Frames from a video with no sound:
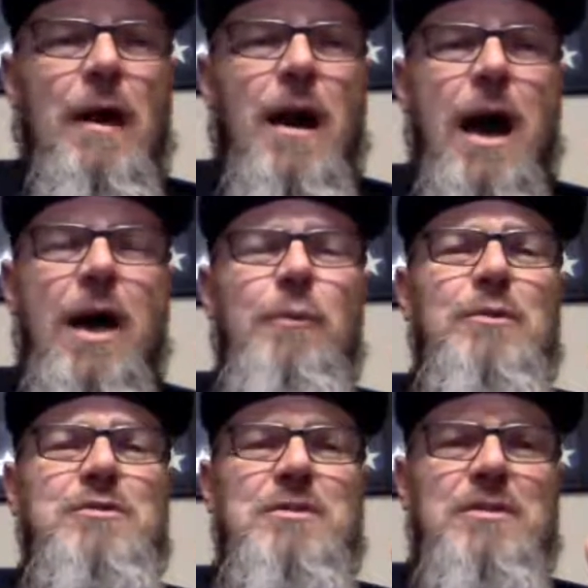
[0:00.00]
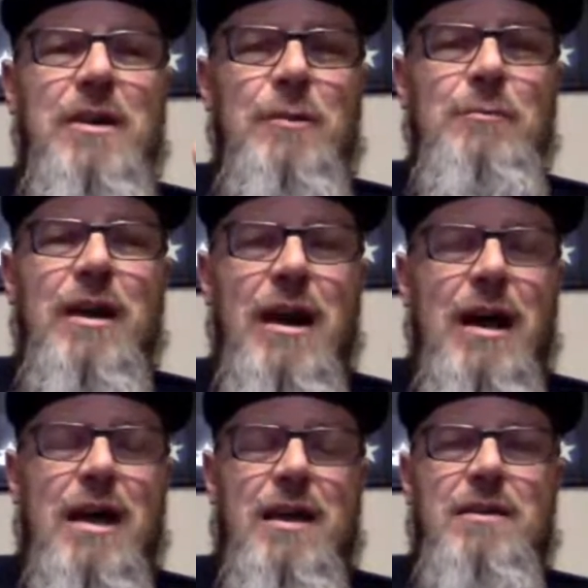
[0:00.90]
I was the dumb
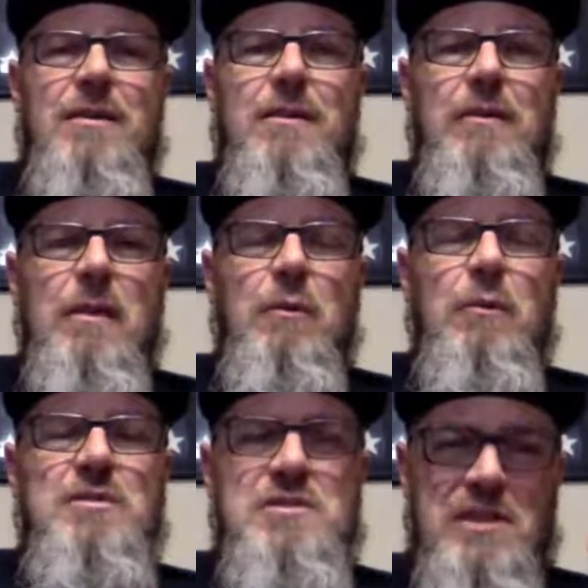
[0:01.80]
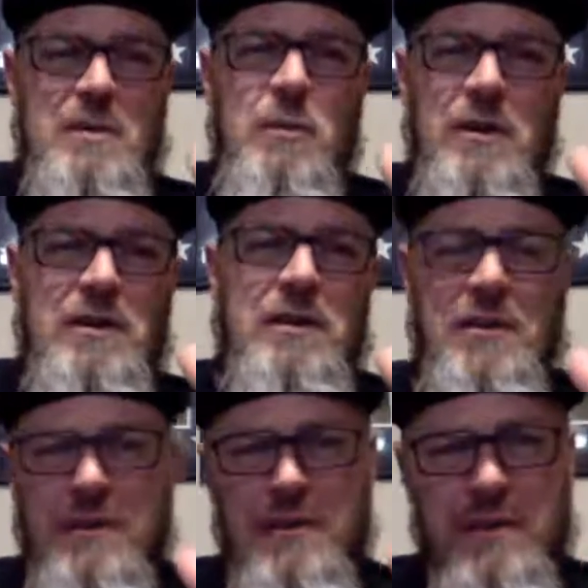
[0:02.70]
guy that would see one
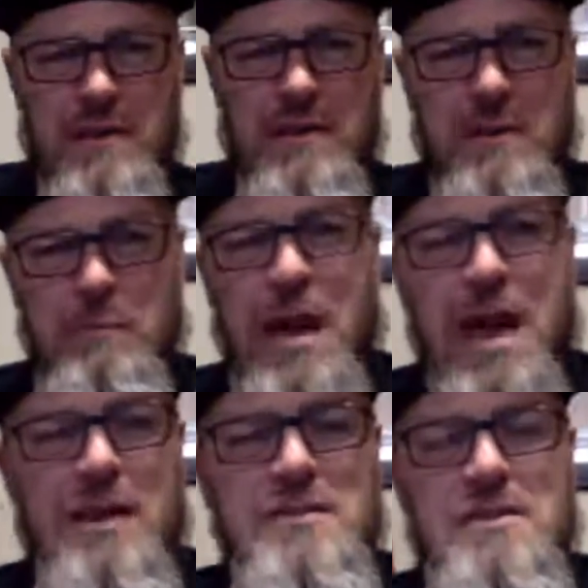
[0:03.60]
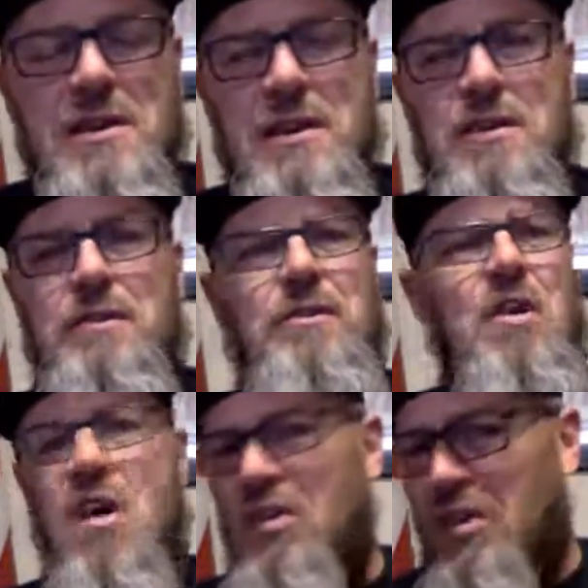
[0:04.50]
in the magazine or
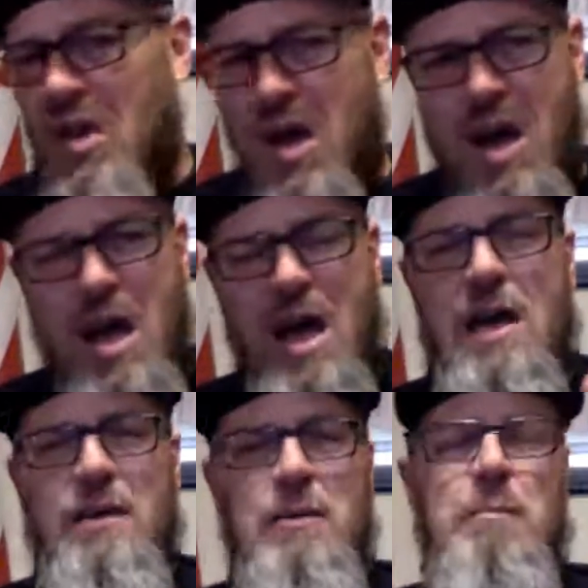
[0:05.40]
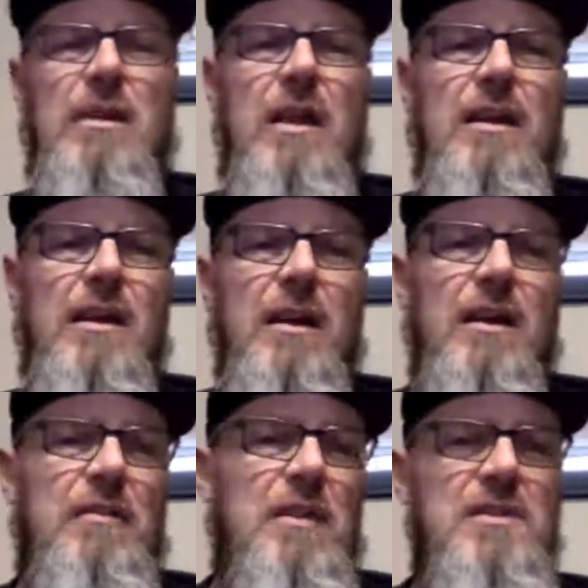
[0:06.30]
online and be like,
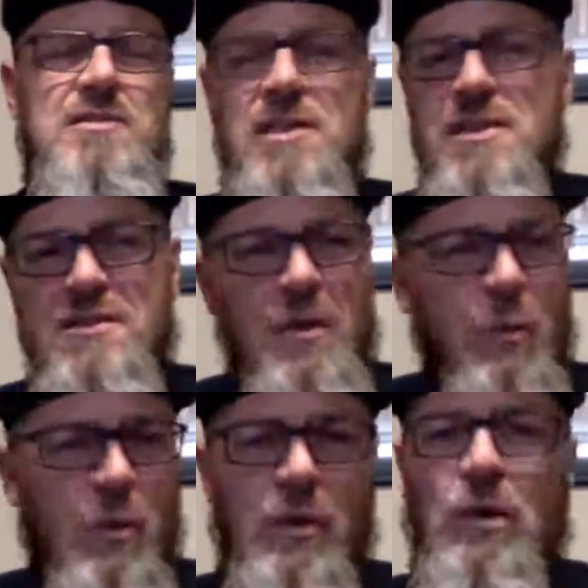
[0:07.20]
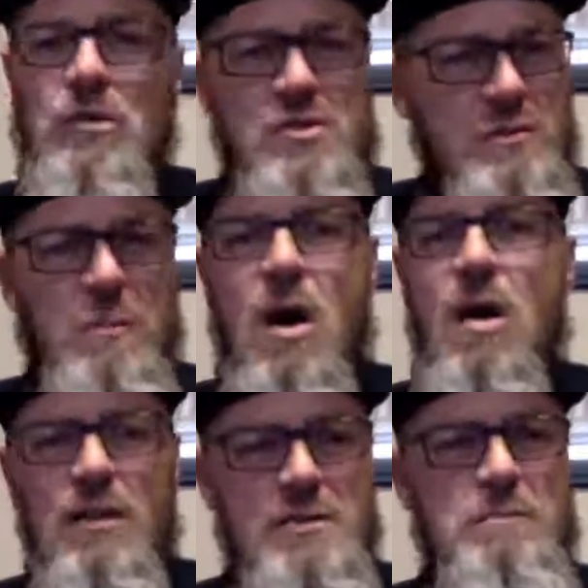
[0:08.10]
this is the world's
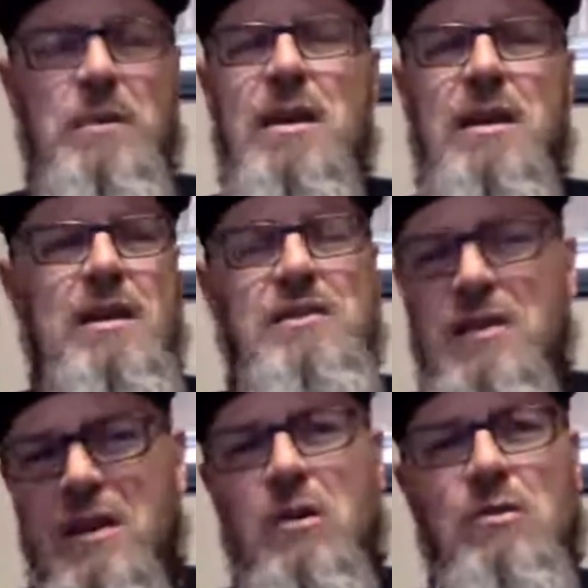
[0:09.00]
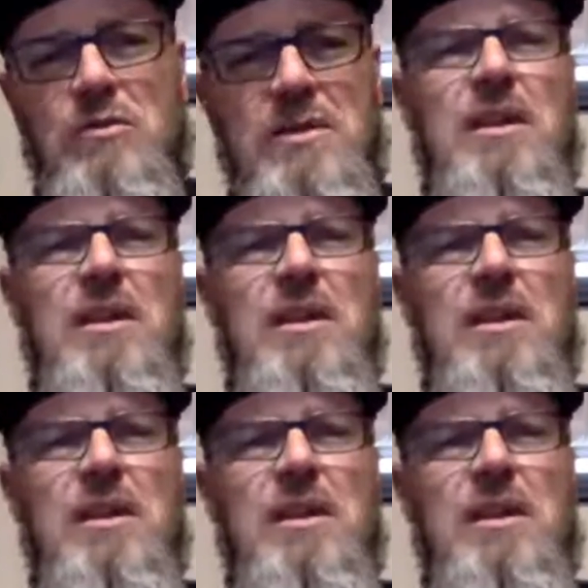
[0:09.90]
smallest beanie DOT.